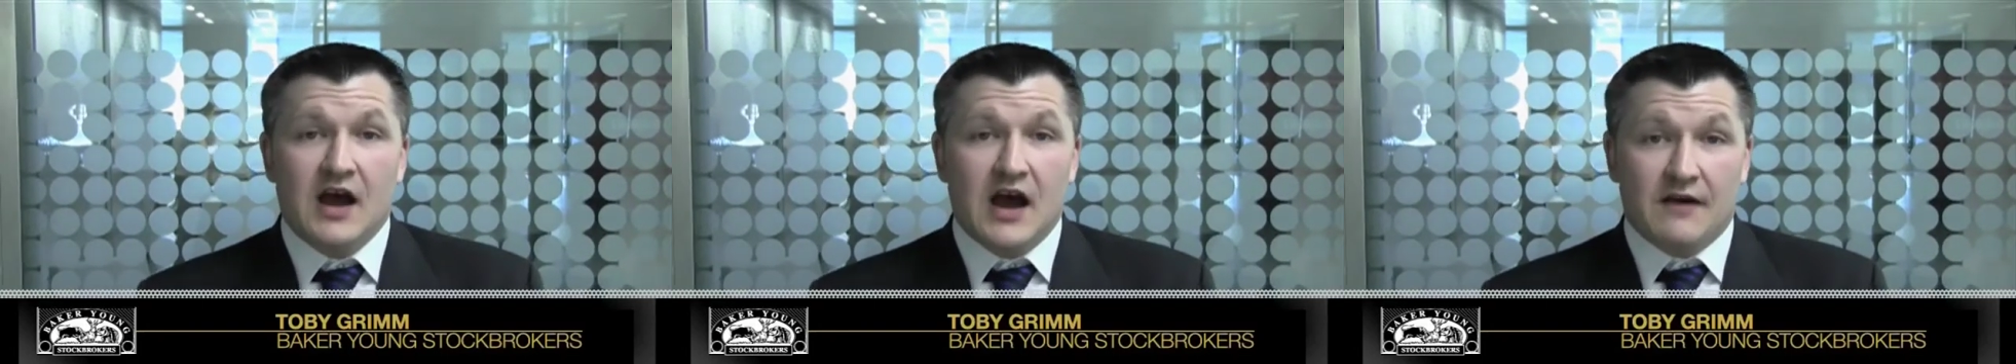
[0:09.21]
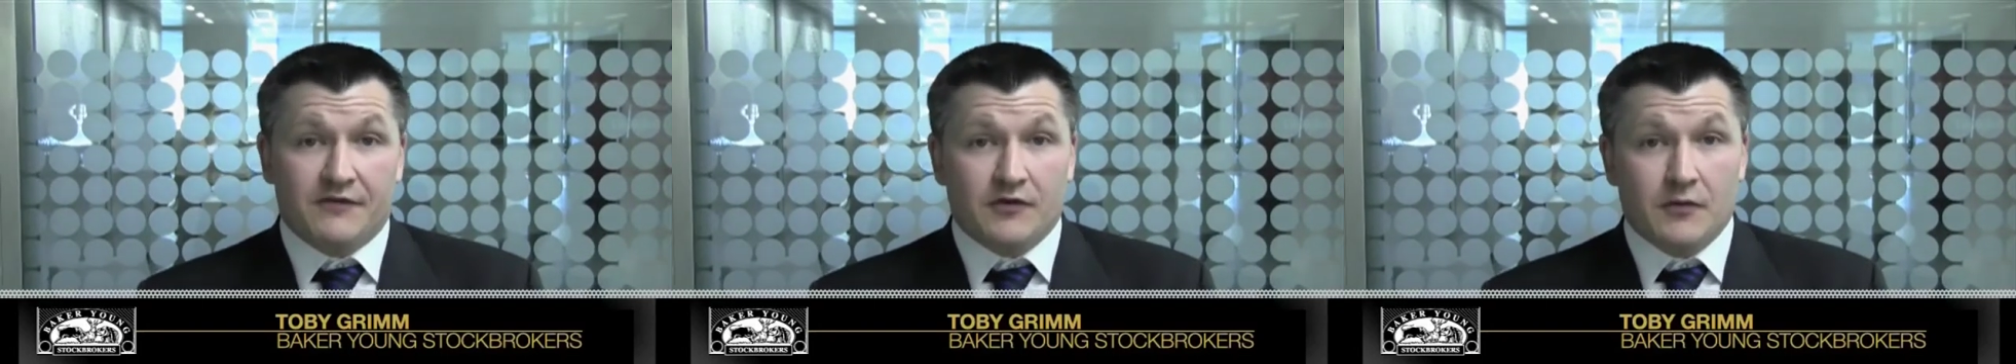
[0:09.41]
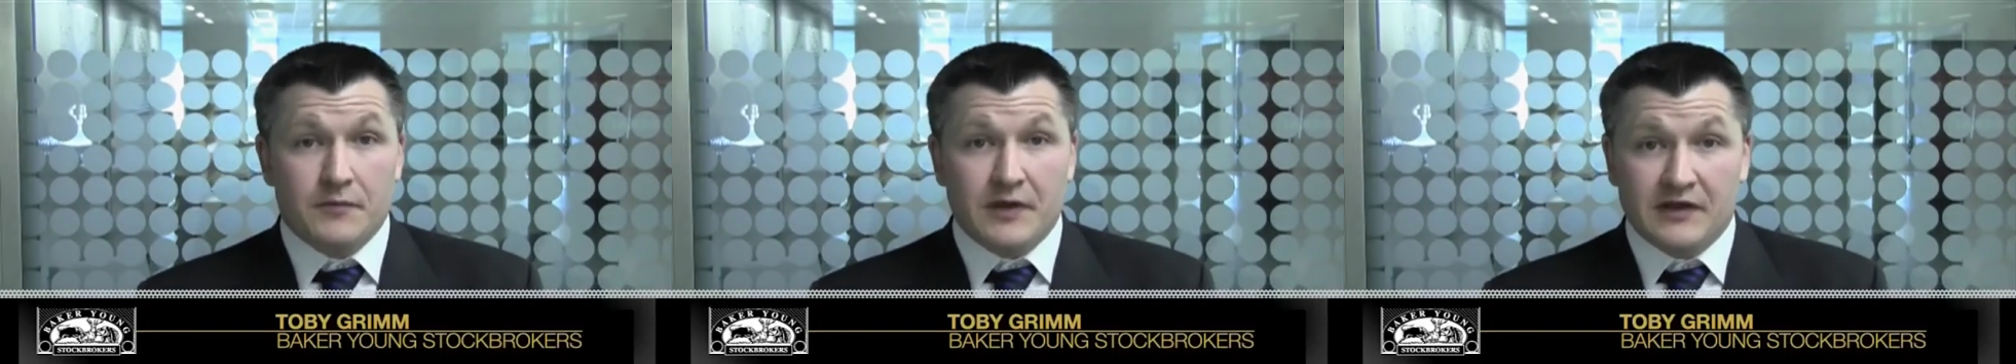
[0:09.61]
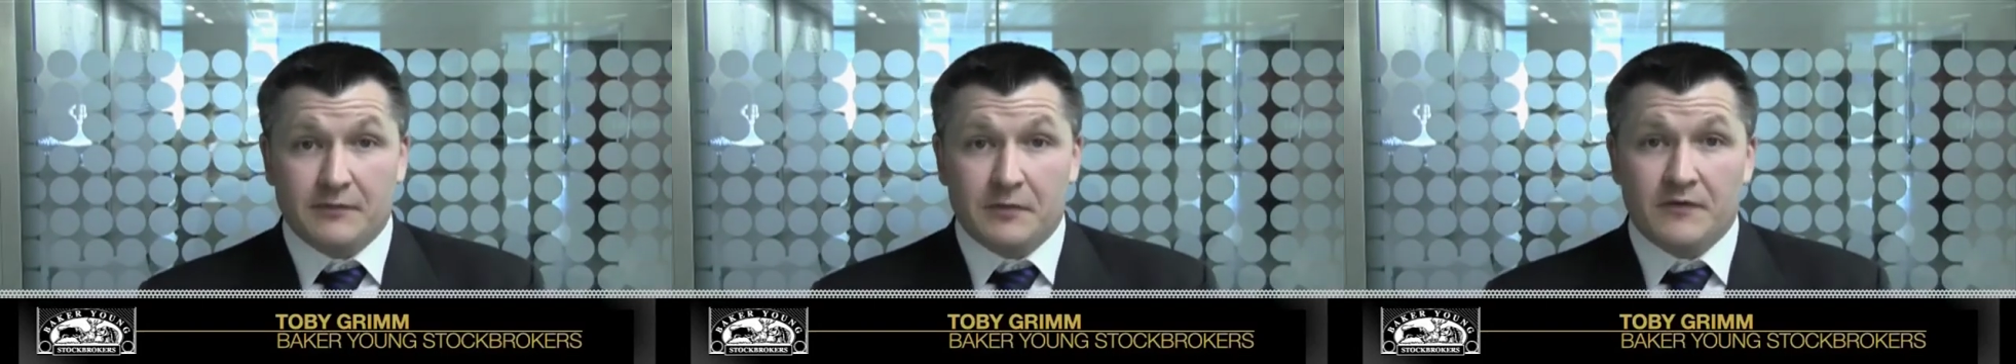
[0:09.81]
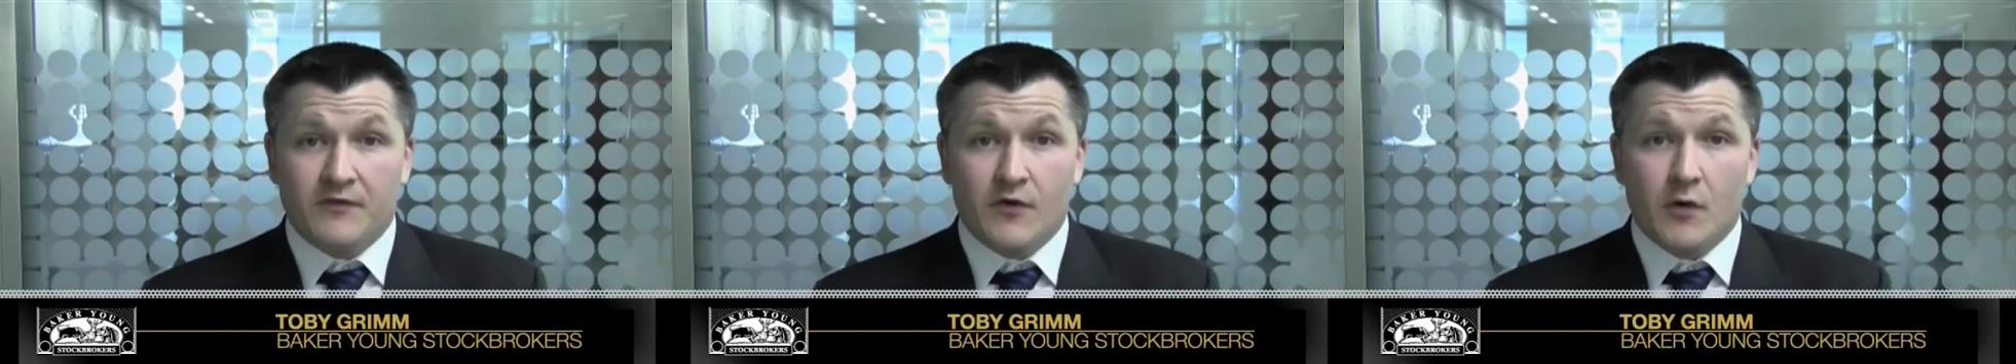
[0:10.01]
after a mixed
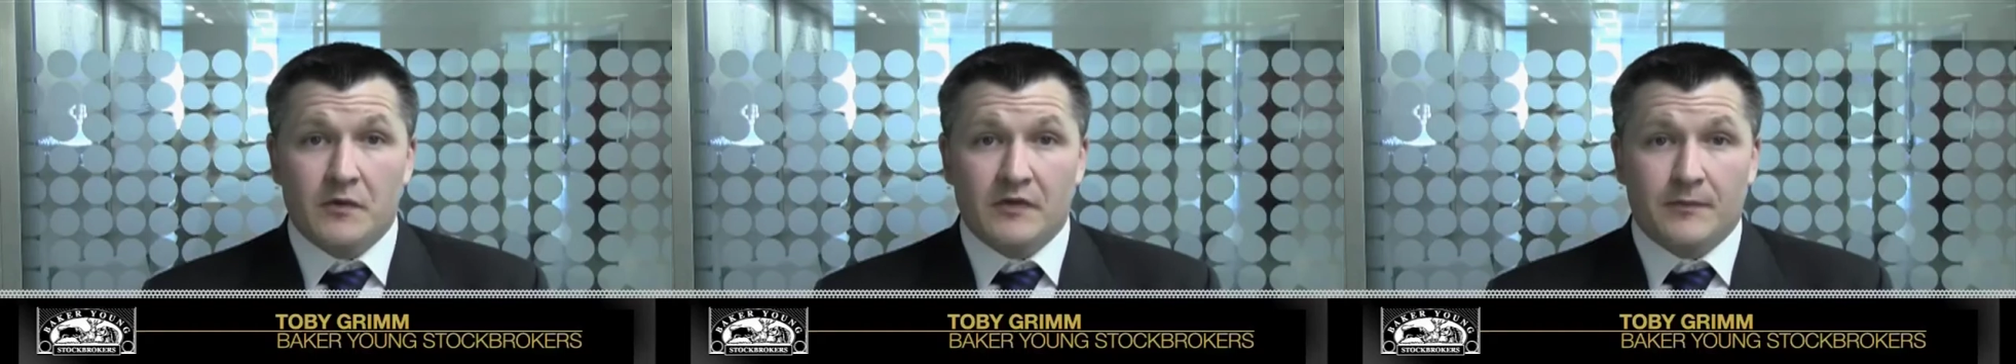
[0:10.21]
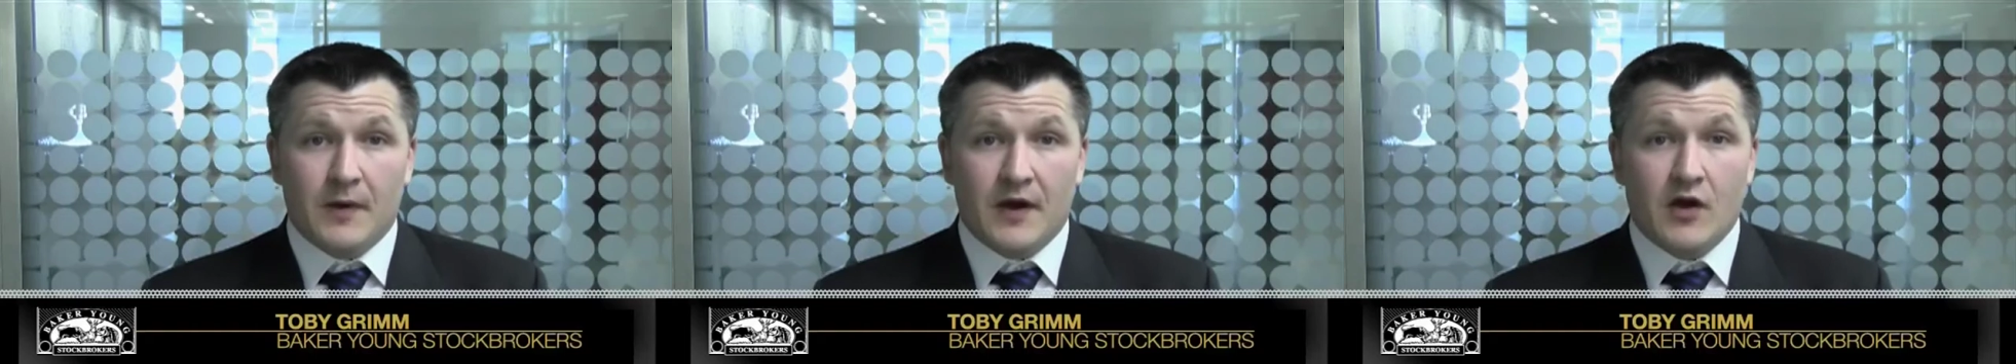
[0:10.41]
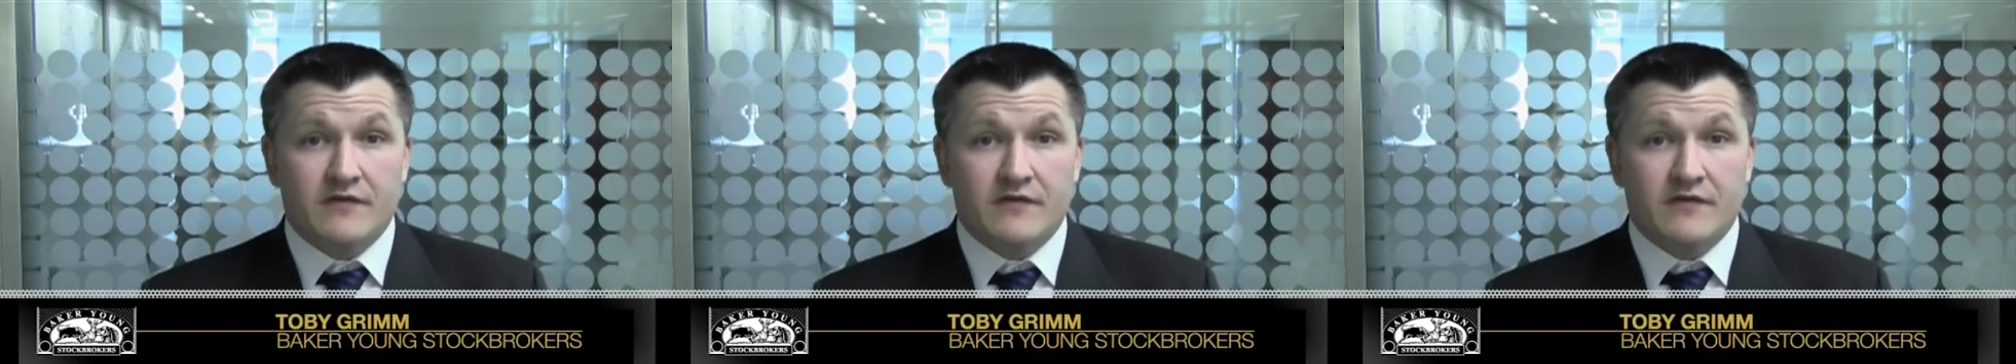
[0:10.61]
performance by